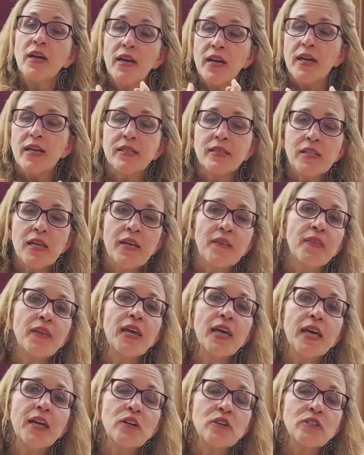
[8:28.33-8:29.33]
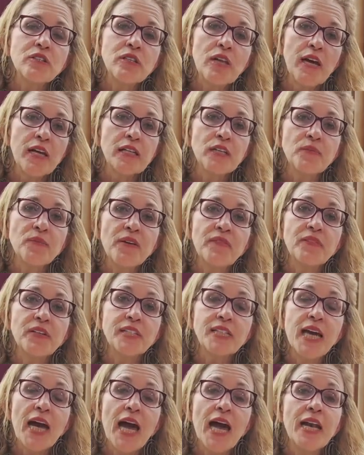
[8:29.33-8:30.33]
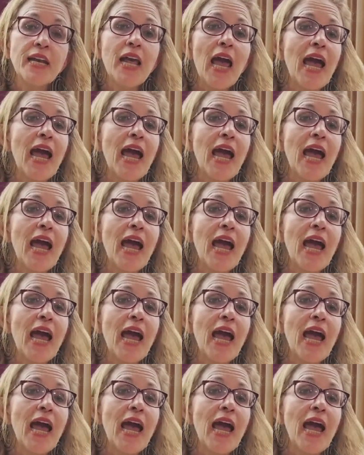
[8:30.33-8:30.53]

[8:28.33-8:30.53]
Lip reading: It's like the inner sanctum of a den,